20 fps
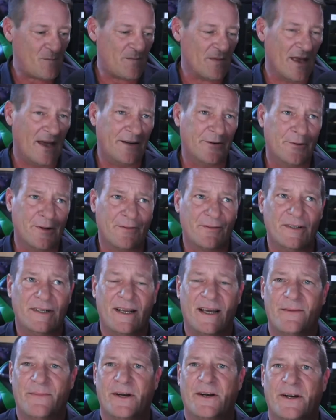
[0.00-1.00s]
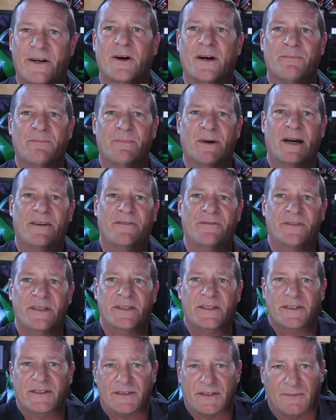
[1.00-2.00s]
I know every time I go out and buy
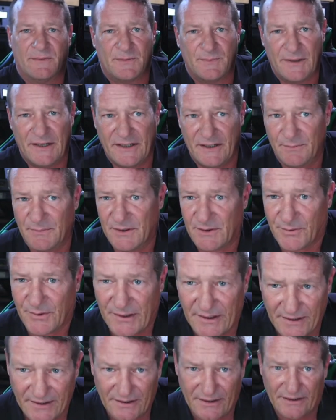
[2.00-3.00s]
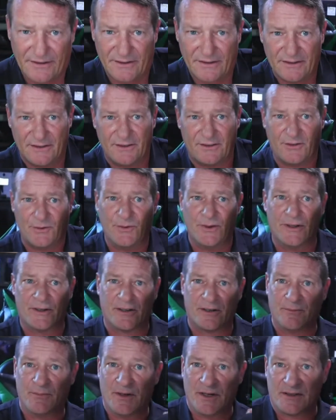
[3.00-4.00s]
feeders, I'm spending between 100 and
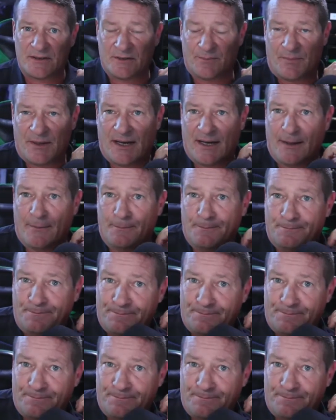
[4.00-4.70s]
200 bucks a pop.